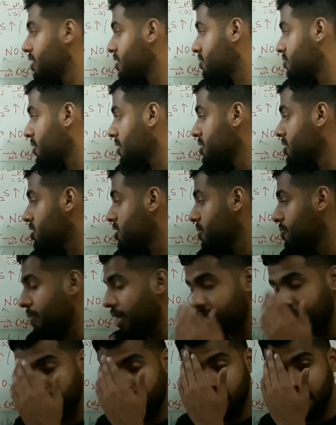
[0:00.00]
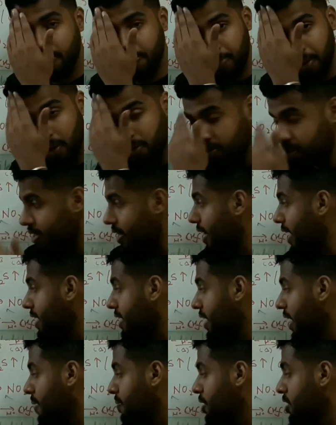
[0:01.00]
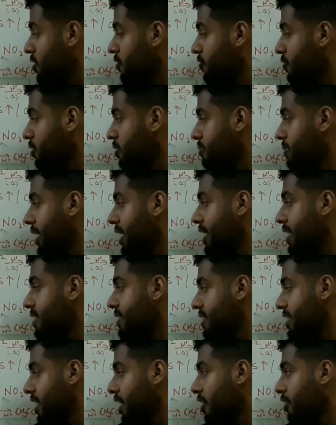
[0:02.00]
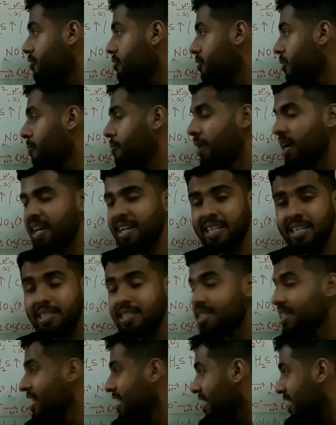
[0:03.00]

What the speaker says: transition metal compounds like MnO4 minus, CrO4 minus,